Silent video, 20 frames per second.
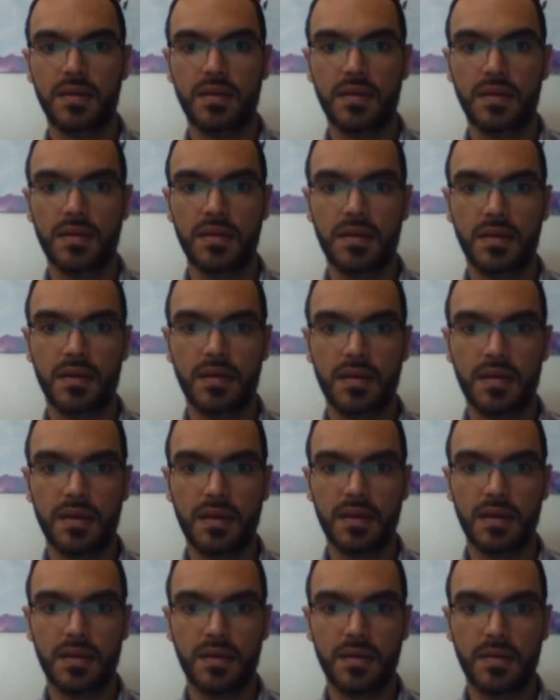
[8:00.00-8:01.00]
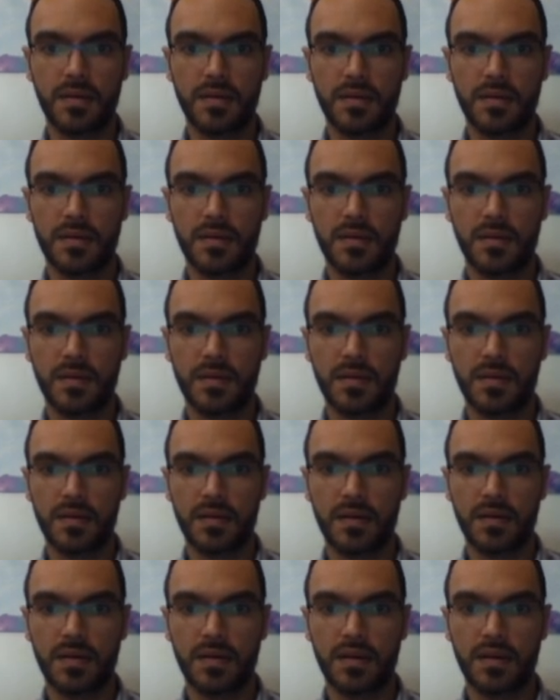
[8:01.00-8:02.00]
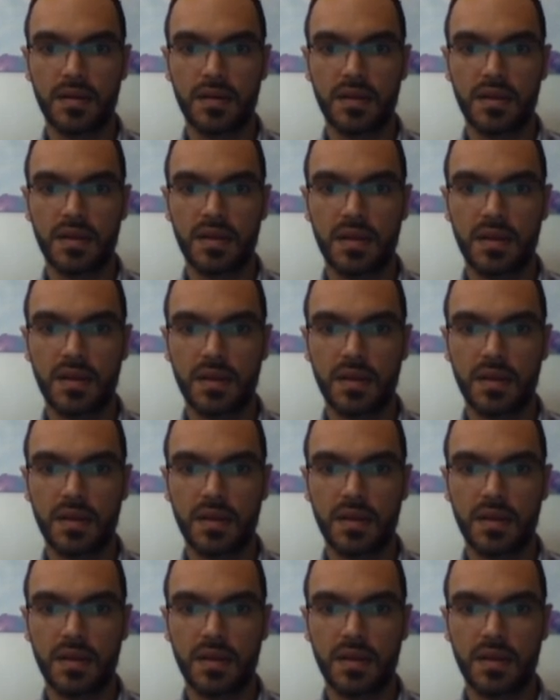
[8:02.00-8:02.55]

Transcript: Nobody speaks.